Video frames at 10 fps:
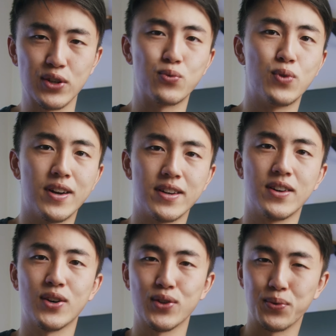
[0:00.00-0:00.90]
run
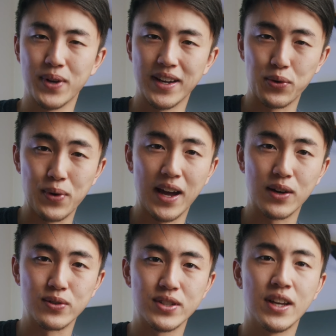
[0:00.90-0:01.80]
all the way
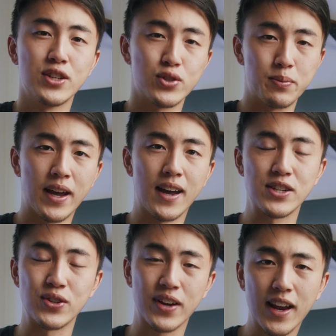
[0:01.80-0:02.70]
around to
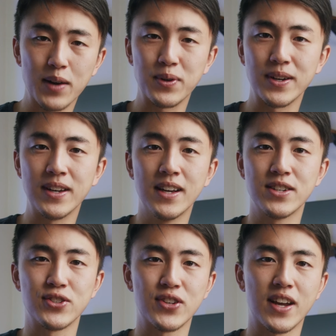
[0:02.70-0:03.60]
behind your camera
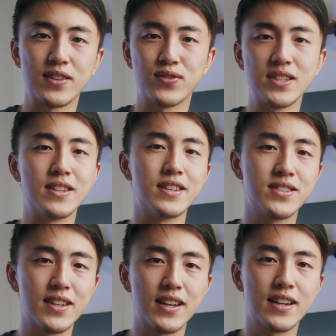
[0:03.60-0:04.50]
just to kind of see the
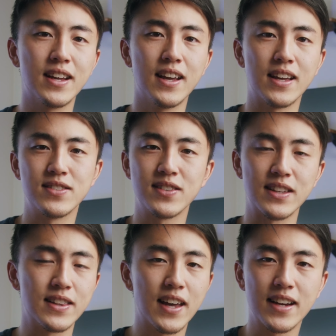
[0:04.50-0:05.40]
scene and see
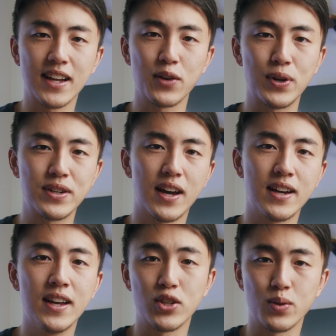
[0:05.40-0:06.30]
the lighting and whatnot.
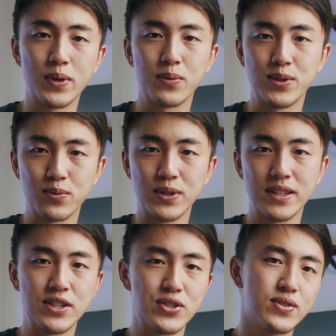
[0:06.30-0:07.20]
You'll be able to really
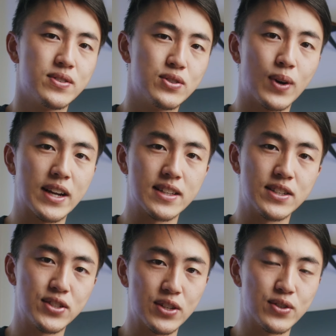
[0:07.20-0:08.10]
just directly
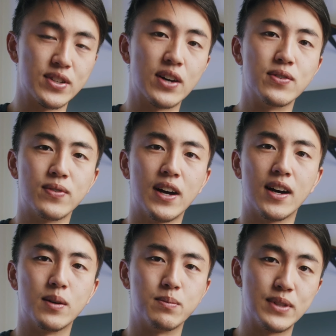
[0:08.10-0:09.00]
see yourself
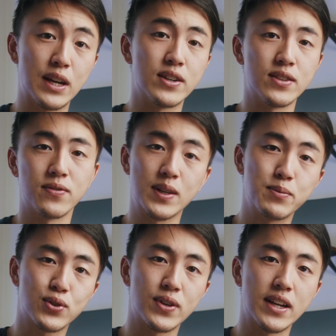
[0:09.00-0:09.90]
there in the flip
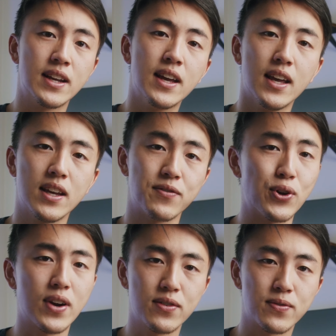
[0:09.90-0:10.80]
screen. If you
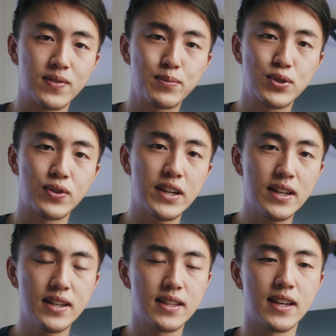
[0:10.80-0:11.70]
don't have a flip
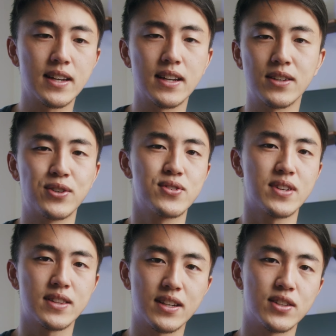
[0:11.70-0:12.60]
screen, then it's
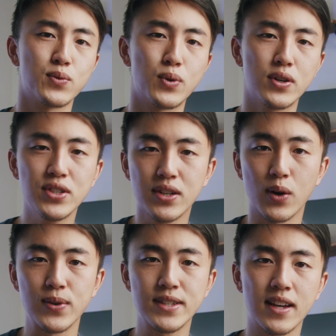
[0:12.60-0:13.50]
not the end of the world. You can
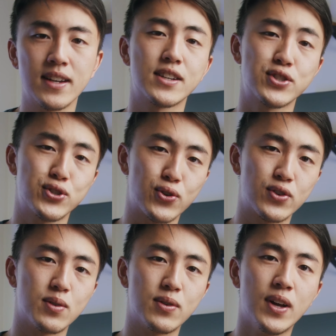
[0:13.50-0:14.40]
always get an
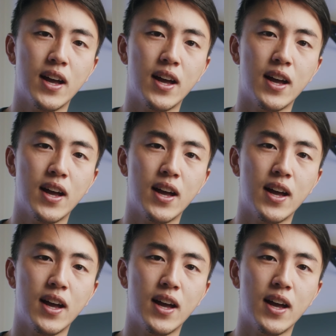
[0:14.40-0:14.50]
external